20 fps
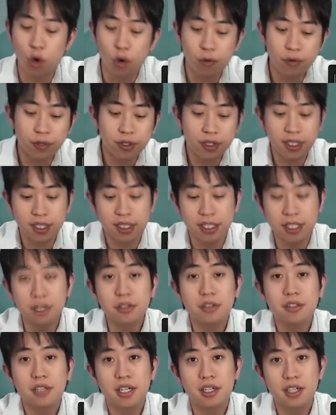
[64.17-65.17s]
over an
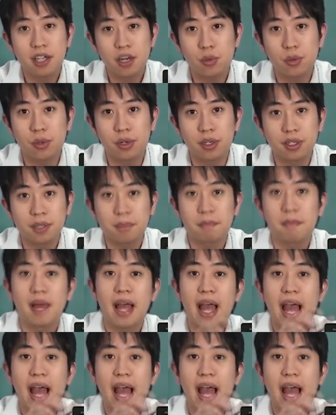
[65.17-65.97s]
Ethernet network